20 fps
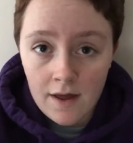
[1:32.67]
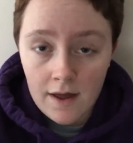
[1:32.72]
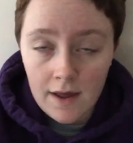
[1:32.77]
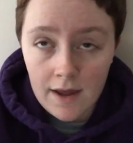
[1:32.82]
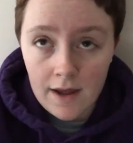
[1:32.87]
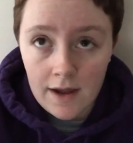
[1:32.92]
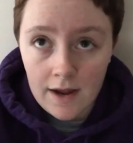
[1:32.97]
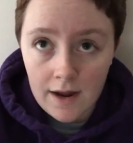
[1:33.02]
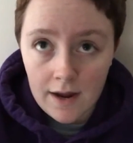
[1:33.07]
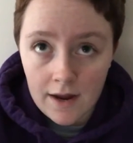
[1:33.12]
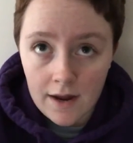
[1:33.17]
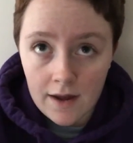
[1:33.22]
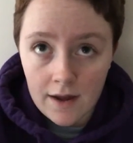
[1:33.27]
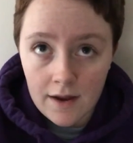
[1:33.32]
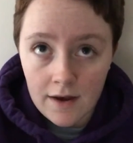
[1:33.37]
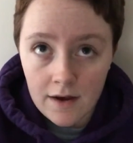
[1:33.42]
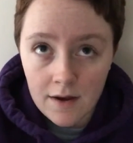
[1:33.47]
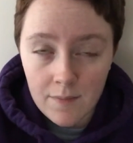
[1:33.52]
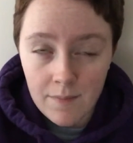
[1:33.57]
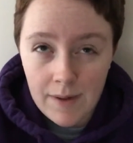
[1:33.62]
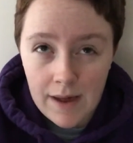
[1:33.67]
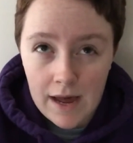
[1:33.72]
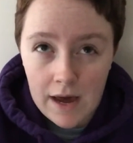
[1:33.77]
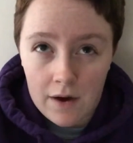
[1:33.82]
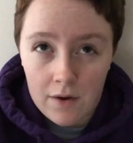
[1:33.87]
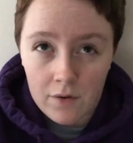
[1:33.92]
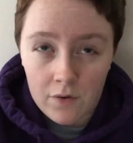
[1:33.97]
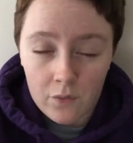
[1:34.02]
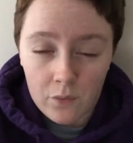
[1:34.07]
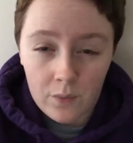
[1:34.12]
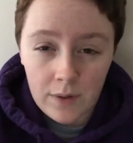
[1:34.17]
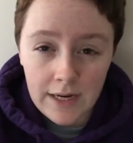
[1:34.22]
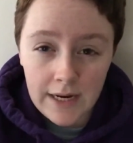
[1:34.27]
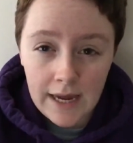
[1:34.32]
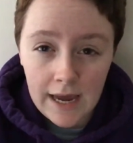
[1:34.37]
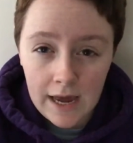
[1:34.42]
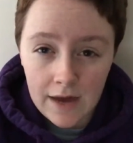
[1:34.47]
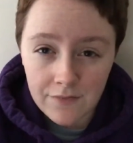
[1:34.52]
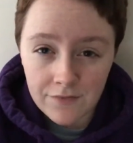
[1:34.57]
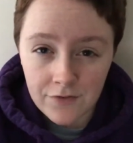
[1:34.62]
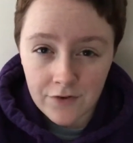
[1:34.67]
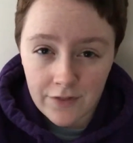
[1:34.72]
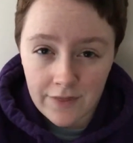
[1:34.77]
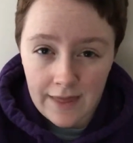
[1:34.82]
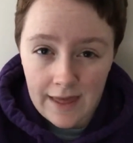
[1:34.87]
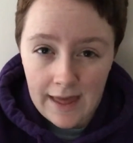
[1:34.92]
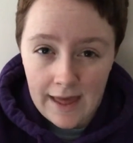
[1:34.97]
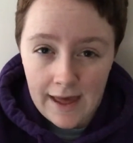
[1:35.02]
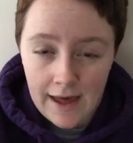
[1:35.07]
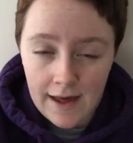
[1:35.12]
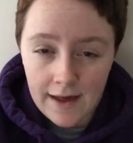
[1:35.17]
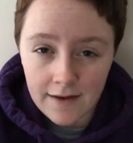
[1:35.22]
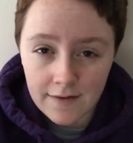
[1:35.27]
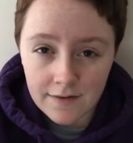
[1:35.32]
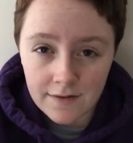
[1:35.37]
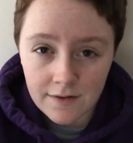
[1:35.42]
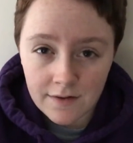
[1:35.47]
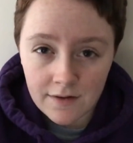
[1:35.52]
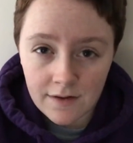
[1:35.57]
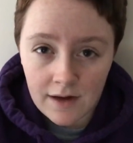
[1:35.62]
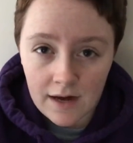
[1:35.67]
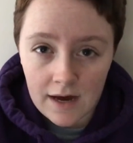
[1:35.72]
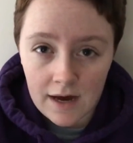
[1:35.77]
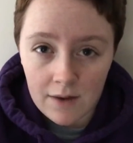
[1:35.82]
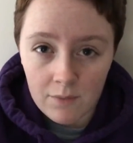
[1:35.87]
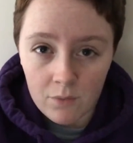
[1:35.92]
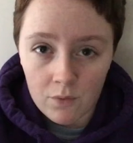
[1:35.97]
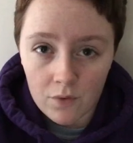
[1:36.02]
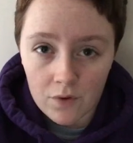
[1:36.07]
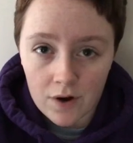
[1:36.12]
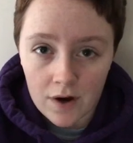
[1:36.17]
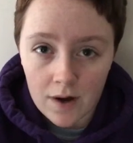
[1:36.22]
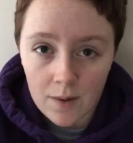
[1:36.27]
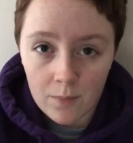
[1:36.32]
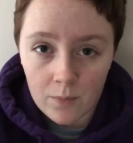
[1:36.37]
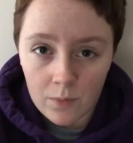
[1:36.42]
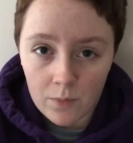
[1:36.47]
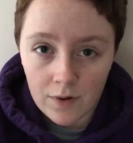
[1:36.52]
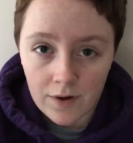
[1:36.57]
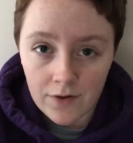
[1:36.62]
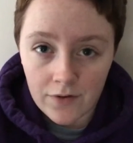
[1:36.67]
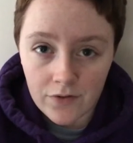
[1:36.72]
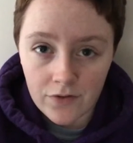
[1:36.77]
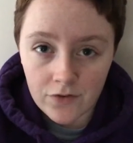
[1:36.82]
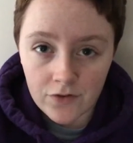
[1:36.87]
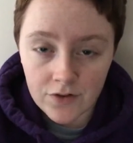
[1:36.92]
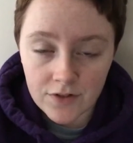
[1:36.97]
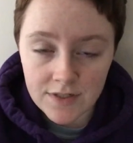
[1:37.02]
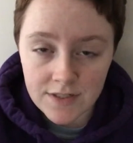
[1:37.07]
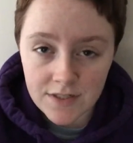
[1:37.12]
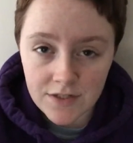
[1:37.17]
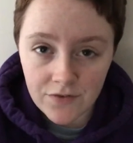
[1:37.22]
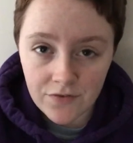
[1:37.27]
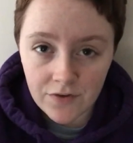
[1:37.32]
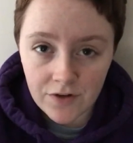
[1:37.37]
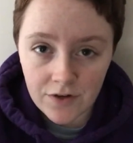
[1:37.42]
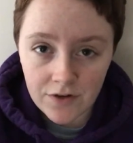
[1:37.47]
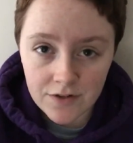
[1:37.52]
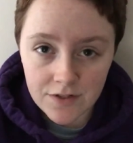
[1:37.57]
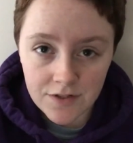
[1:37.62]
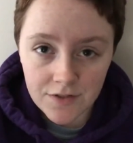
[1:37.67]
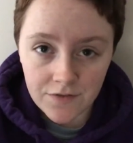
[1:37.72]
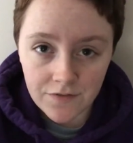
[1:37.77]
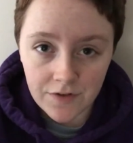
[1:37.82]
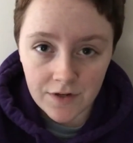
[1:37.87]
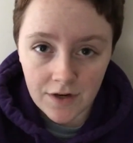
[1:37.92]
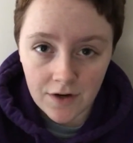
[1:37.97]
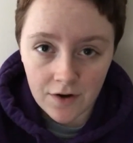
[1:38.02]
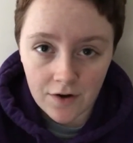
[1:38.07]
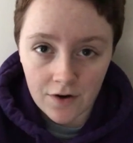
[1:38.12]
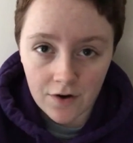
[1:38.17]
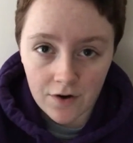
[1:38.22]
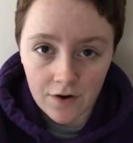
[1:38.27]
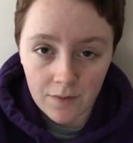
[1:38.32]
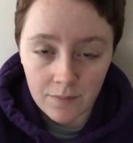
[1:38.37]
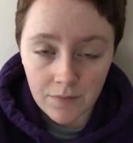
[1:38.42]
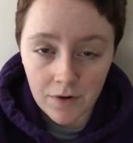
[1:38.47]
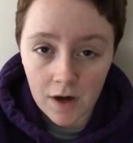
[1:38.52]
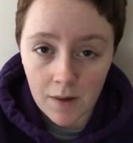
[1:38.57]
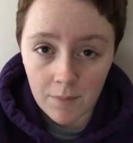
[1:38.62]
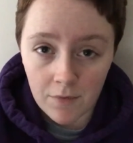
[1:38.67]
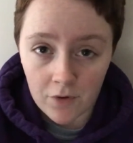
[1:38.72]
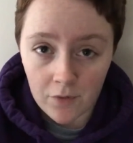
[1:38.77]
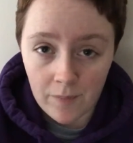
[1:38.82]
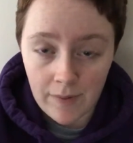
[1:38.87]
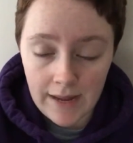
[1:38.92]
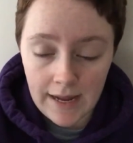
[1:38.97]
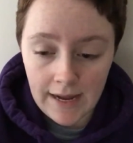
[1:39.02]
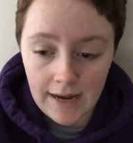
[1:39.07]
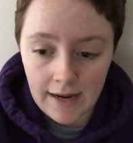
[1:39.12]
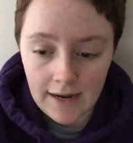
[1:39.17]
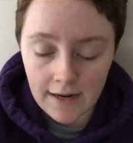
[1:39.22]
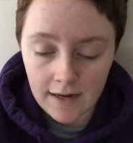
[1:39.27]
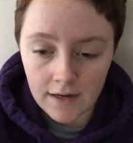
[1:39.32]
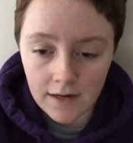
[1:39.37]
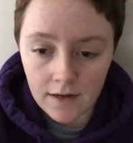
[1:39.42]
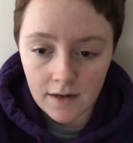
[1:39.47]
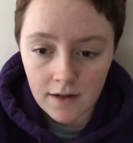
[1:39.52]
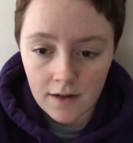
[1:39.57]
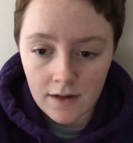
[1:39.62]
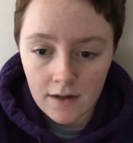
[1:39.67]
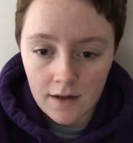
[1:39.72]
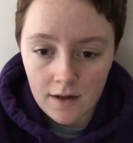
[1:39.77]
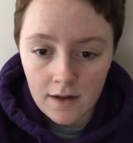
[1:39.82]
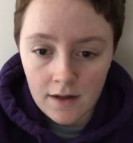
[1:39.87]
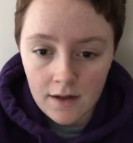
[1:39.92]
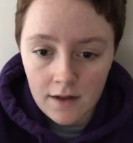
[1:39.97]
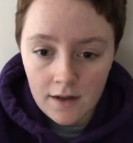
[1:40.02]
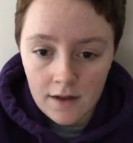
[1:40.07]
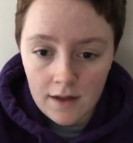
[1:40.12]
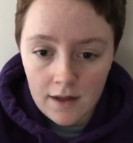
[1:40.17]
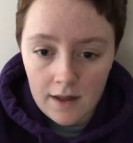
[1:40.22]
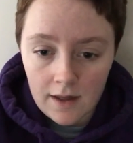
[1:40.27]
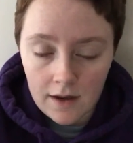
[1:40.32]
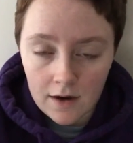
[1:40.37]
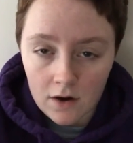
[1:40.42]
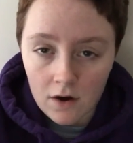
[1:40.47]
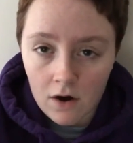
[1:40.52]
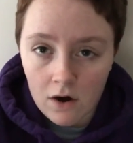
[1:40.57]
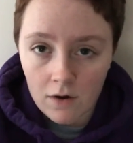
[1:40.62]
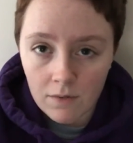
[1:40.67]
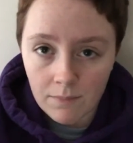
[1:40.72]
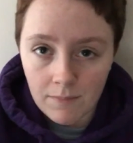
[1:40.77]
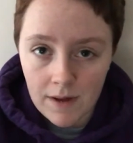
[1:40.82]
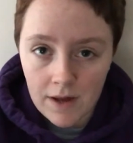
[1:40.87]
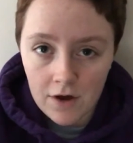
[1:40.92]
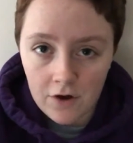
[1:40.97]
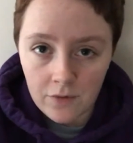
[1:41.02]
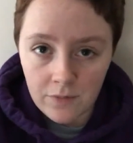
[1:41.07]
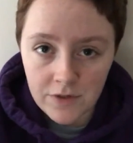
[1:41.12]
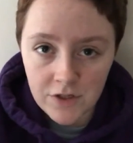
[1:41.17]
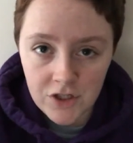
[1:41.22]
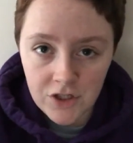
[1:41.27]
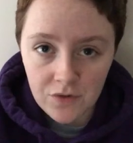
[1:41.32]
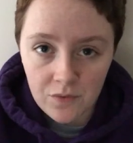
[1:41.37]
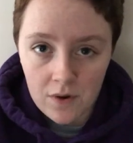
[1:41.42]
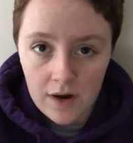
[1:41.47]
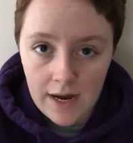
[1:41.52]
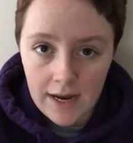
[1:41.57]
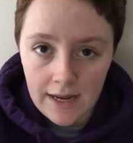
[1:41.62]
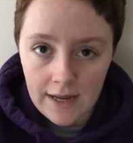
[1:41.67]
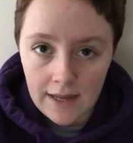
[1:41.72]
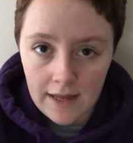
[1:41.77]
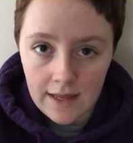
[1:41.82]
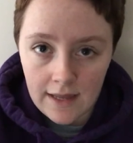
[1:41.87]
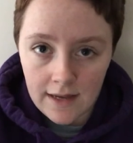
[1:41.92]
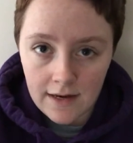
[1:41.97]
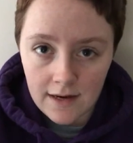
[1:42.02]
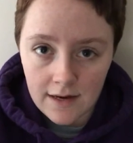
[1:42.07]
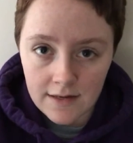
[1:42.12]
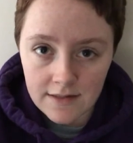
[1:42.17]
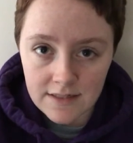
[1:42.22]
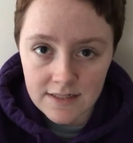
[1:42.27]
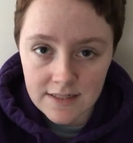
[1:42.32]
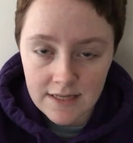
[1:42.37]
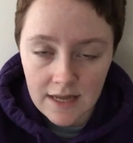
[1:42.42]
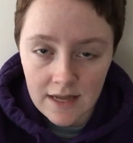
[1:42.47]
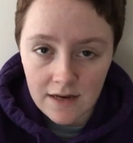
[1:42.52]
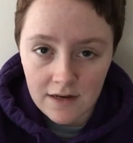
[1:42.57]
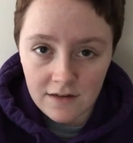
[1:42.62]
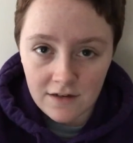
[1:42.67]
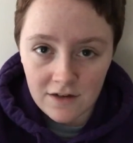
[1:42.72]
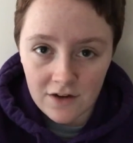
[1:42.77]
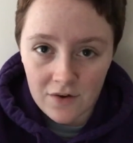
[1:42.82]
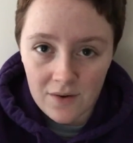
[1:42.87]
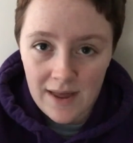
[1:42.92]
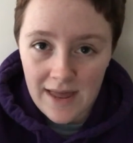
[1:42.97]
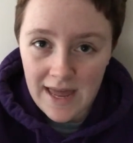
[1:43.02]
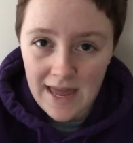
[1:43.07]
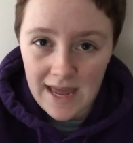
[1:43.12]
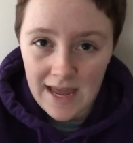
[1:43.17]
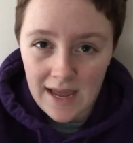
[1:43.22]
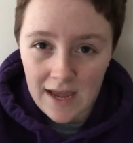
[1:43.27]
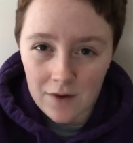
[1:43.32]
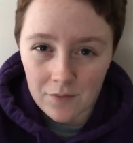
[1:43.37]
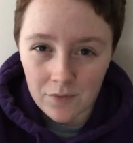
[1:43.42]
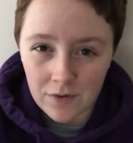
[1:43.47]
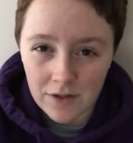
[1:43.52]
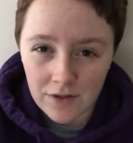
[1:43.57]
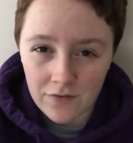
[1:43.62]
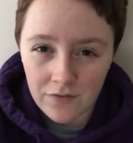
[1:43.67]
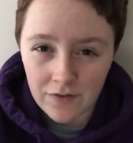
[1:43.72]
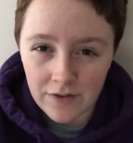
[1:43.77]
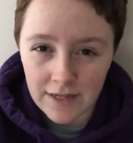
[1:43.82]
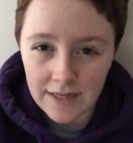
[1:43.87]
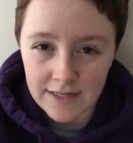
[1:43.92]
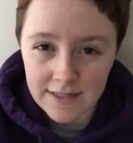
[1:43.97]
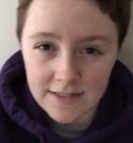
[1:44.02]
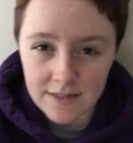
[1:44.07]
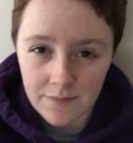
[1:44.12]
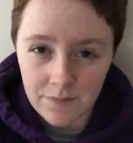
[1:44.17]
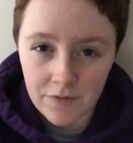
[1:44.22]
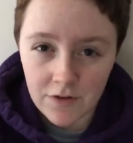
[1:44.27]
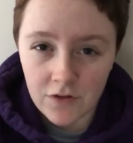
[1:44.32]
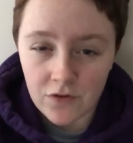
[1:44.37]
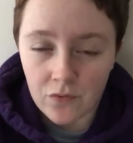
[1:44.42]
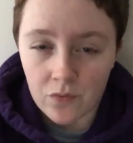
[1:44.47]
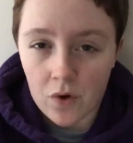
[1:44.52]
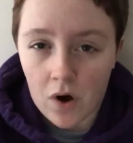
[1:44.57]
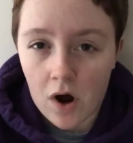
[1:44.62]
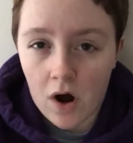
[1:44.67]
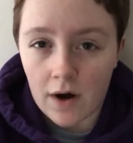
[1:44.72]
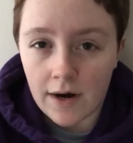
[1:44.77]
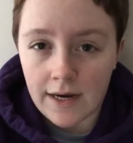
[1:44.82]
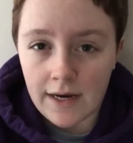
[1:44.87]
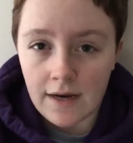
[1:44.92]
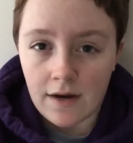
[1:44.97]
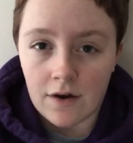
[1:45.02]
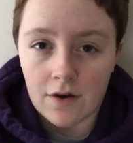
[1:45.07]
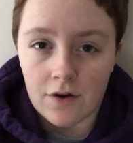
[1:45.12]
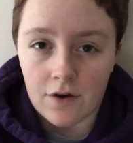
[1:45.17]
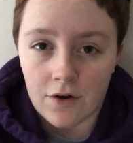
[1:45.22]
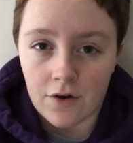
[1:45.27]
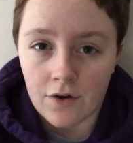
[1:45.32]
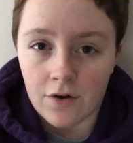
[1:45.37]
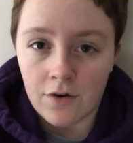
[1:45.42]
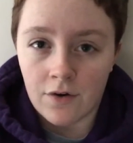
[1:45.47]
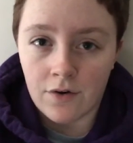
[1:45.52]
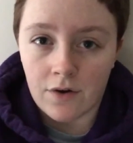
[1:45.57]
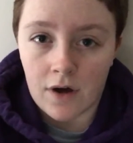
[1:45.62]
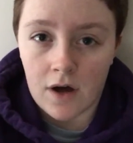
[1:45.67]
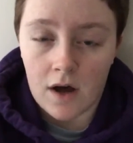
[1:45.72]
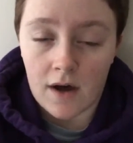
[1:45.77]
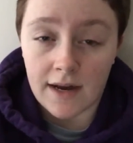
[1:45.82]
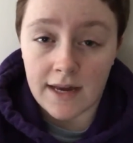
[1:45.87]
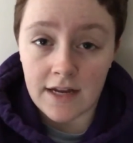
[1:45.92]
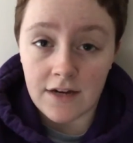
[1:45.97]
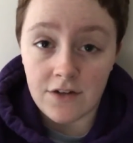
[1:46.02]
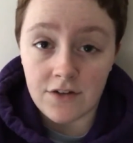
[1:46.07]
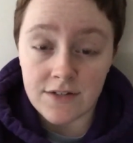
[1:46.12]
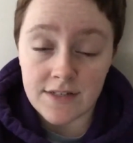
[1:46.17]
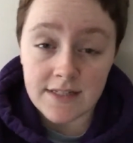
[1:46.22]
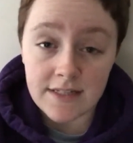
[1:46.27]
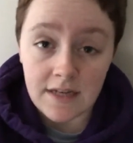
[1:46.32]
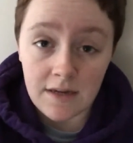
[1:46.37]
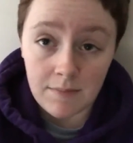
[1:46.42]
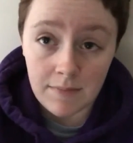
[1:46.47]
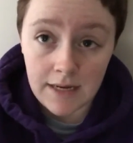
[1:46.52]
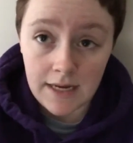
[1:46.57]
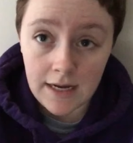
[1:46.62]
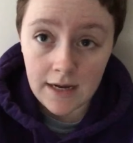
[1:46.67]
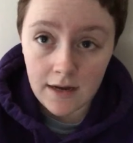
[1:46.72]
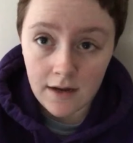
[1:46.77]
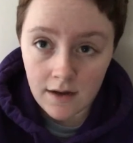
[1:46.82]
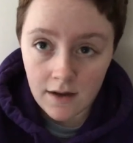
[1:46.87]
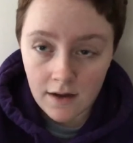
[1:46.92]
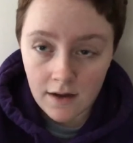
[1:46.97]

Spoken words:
And about a week after that, I woke up with just severe abdominal pain and called my OBGYN and said, hey, I really feel like something's wrong here. Can you see me?